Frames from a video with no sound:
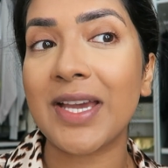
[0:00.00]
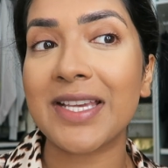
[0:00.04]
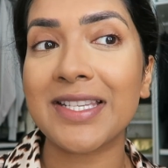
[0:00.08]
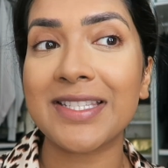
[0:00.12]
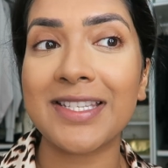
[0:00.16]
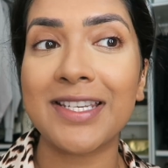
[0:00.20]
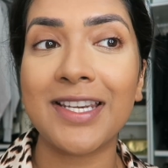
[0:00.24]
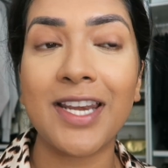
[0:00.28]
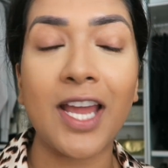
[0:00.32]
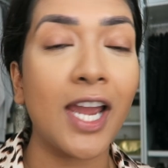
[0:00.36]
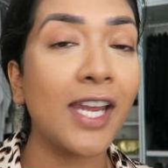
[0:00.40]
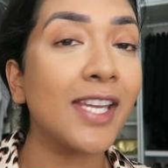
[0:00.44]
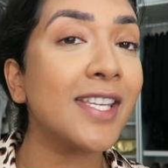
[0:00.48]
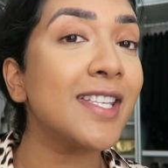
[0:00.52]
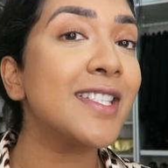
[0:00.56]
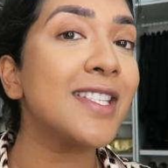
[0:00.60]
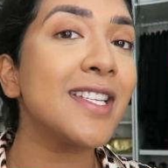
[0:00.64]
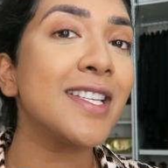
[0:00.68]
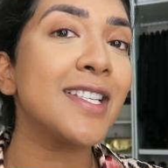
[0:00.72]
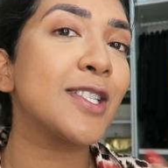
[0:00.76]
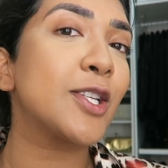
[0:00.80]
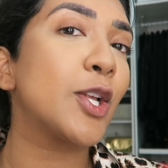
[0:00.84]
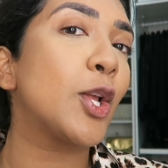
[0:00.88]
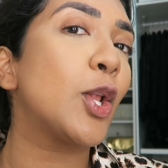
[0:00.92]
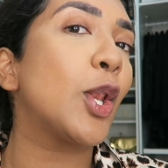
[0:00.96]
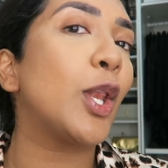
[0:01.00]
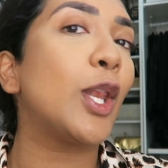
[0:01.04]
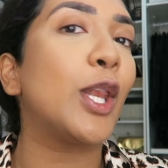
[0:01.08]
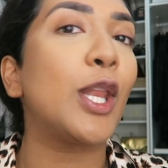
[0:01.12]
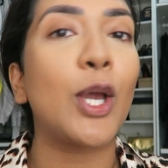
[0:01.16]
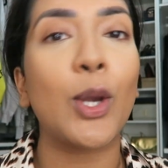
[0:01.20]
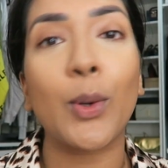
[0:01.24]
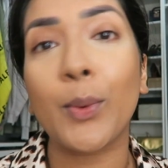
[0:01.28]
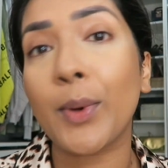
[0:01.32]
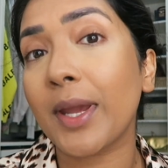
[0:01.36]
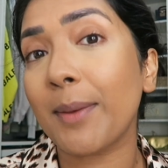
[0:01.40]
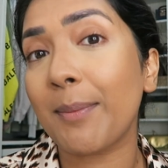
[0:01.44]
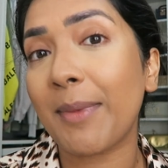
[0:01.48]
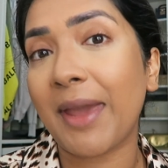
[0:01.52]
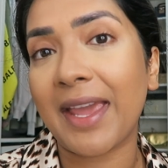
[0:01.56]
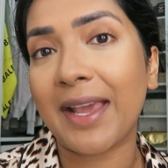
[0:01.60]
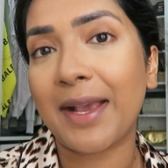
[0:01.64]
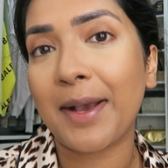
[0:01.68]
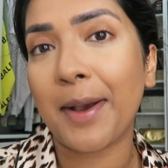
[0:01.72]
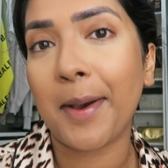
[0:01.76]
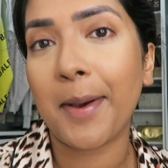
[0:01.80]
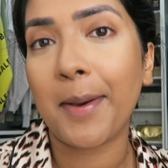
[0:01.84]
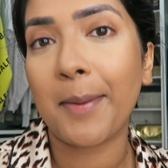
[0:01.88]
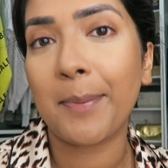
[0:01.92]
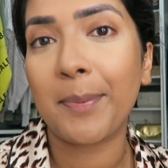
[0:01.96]
as nice as glowy
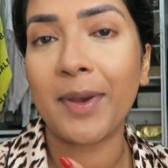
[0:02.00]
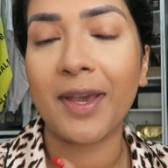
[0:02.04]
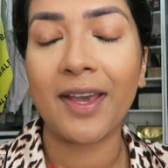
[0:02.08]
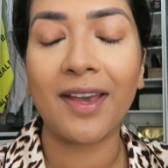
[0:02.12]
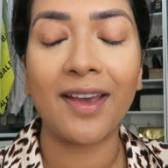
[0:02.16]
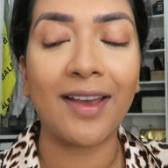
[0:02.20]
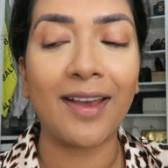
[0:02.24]
makeup